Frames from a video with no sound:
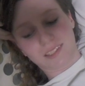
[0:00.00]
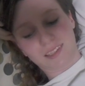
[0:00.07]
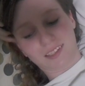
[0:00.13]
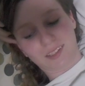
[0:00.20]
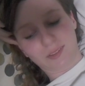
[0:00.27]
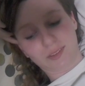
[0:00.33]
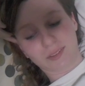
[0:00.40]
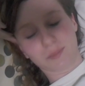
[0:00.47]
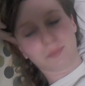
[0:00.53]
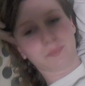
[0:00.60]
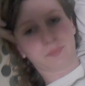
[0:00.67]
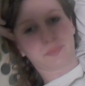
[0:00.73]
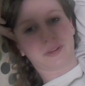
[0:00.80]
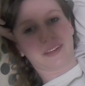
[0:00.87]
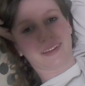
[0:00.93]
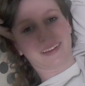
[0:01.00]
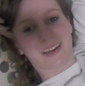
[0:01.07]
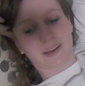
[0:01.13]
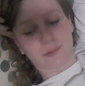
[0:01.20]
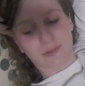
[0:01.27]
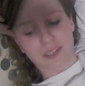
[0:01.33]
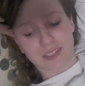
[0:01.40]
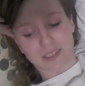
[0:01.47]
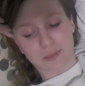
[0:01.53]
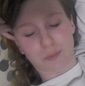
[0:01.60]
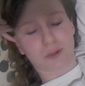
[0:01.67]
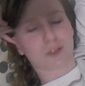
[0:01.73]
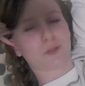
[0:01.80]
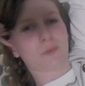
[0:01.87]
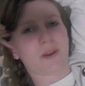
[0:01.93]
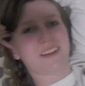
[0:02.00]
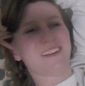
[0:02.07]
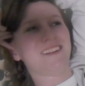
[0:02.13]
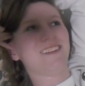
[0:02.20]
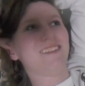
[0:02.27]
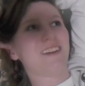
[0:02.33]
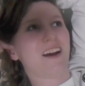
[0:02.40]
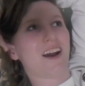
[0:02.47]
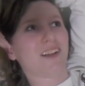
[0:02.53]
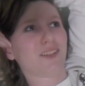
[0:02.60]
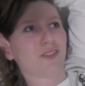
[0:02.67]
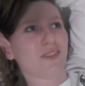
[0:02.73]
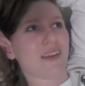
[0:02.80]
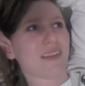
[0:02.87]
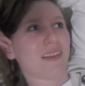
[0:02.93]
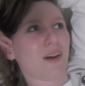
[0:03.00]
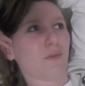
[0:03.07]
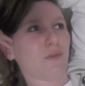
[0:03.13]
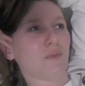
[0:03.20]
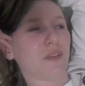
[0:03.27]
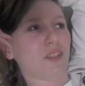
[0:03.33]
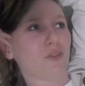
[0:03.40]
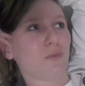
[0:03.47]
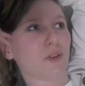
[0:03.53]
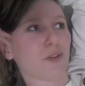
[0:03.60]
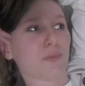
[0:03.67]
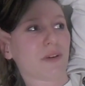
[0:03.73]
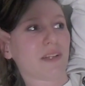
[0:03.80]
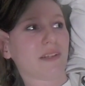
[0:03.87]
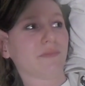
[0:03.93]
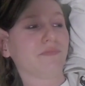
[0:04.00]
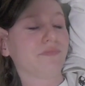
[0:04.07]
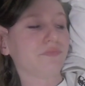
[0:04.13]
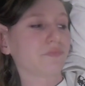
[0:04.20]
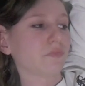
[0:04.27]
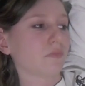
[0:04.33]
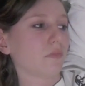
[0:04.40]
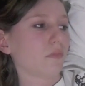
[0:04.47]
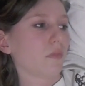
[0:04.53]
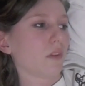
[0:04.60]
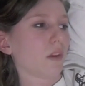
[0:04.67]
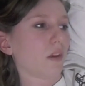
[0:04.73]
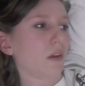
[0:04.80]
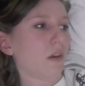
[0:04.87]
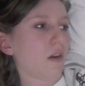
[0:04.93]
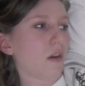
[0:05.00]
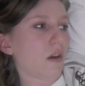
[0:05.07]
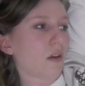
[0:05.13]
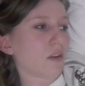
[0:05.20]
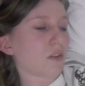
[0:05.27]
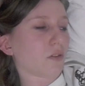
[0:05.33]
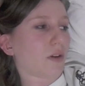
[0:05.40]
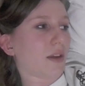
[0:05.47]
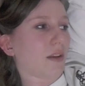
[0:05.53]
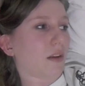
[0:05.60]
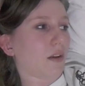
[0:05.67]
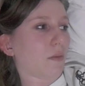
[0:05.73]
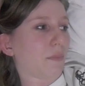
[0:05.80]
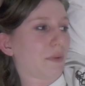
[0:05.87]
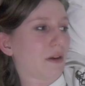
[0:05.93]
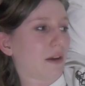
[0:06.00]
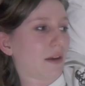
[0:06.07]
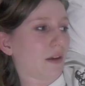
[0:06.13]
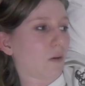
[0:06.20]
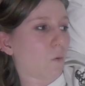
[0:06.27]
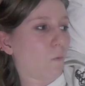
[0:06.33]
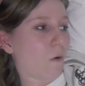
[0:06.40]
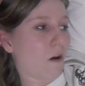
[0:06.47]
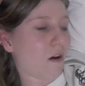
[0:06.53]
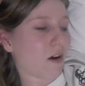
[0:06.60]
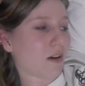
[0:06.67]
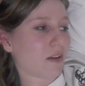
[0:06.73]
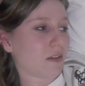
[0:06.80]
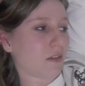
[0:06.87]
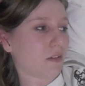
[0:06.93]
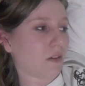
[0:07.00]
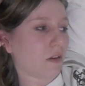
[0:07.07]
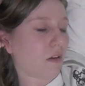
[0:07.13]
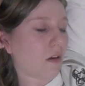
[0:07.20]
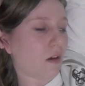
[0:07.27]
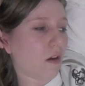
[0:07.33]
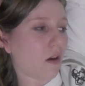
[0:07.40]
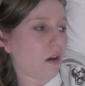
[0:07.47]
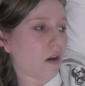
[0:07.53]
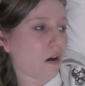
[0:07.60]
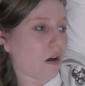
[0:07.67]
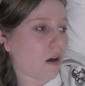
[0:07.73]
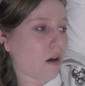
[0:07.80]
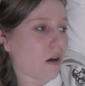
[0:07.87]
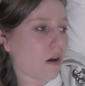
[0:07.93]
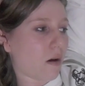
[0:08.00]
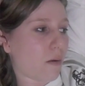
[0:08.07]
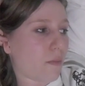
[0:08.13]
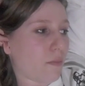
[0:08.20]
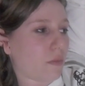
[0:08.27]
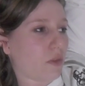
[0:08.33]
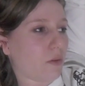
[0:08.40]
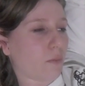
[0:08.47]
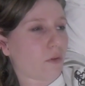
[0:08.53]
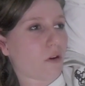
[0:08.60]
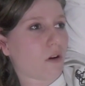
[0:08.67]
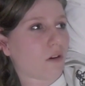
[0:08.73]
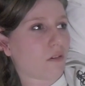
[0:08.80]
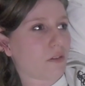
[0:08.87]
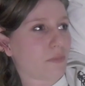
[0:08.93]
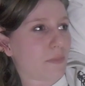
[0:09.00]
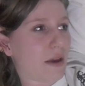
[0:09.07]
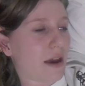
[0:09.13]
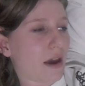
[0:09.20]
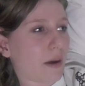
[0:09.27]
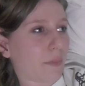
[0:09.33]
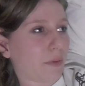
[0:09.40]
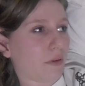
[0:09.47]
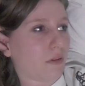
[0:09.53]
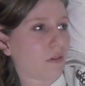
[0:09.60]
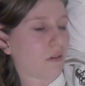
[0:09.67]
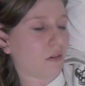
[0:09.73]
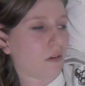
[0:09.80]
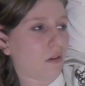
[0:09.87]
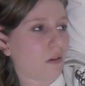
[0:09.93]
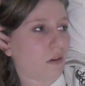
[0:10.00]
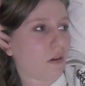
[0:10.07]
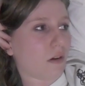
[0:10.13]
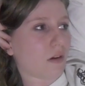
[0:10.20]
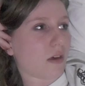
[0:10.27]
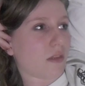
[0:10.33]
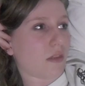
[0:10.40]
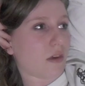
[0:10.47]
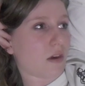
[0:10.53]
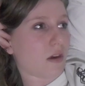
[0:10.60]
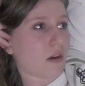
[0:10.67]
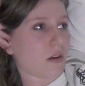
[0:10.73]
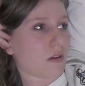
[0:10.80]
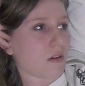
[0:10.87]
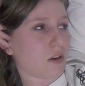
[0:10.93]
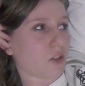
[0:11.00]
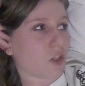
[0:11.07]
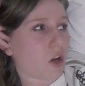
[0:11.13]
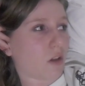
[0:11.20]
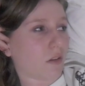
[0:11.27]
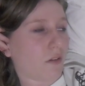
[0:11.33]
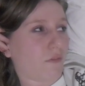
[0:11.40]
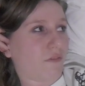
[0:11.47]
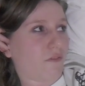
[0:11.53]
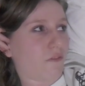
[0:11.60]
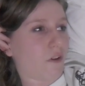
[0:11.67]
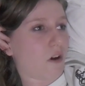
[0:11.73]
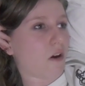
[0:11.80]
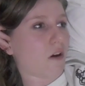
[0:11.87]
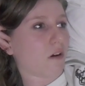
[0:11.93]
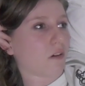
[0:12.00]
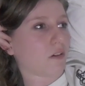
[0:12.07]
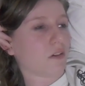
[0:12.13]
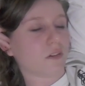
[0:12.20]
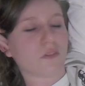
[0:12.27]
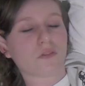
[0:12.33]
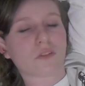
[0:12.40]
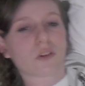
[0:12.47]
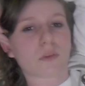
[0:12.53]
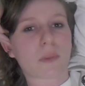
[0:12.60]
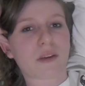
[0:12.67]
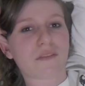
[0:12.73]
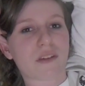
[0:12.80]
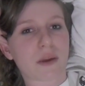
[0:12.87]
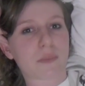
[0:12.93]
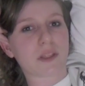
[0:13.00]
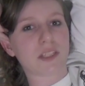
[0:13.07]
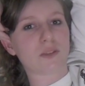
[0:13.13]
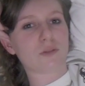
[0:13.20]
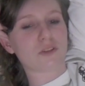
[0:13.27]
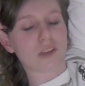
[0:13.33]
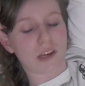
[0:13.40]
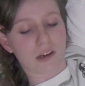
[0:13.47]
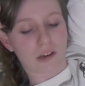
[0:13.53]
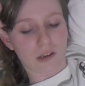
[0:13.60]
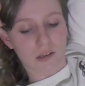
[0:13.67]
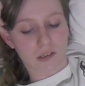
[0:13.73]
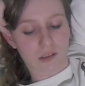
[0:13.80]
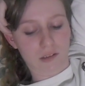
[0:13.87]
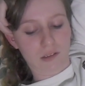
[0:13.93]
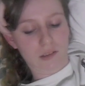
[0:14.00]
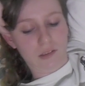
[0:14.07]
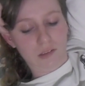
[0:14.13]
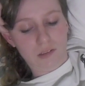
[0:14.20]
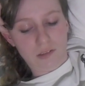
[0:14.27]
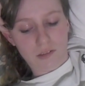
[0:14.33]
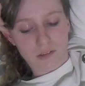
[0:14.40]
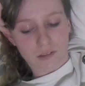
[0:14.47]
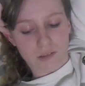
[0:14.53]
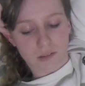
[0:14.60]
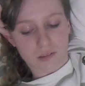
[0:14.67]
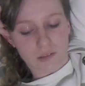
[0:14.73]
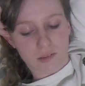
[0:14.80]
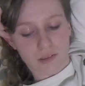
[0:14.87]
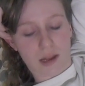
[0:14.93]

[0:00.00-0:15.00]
did though, but I was persuaded not to, that would be too much money. So I ended up buying a wand, the Marauder's map, and then a chocolate frog for my family to share. And